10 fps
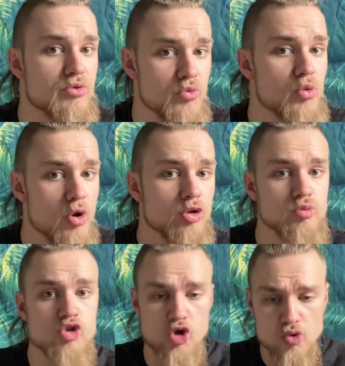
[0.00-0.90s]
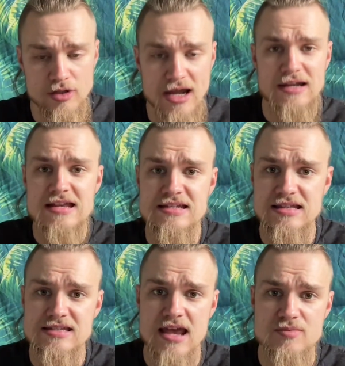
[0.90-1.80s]
the world was cooling and heating at
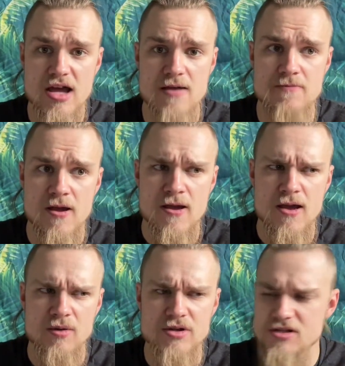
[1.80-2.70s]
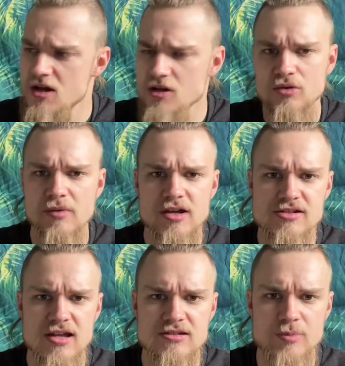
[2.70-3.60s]
the same time. which don't make
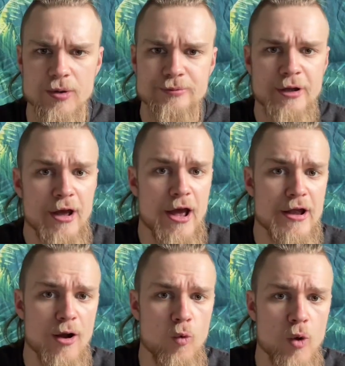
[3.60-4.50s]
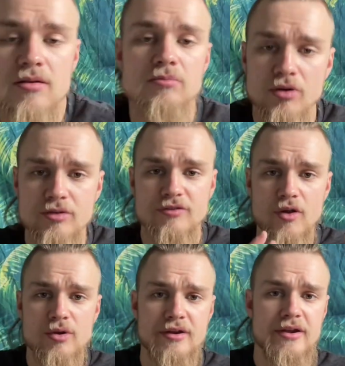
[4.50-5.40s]
sense, but hey ho. But the
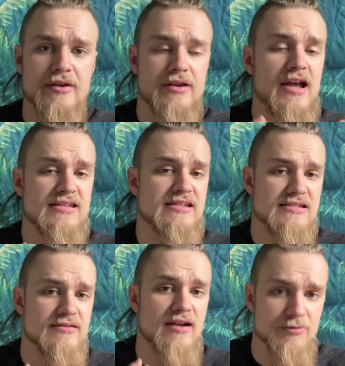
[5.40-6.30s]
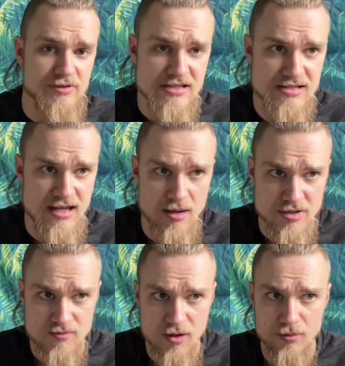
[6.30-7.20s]
volcanic gases around this time
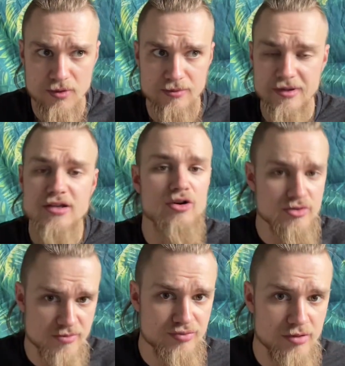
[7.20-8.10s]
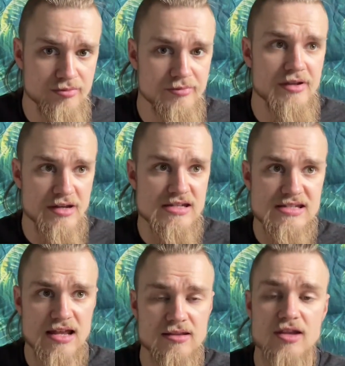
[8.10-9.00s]
as well, they cause a problem in
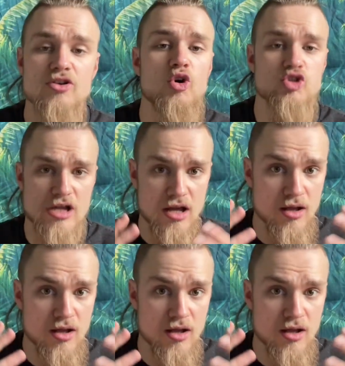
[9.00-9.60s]
its end. They cause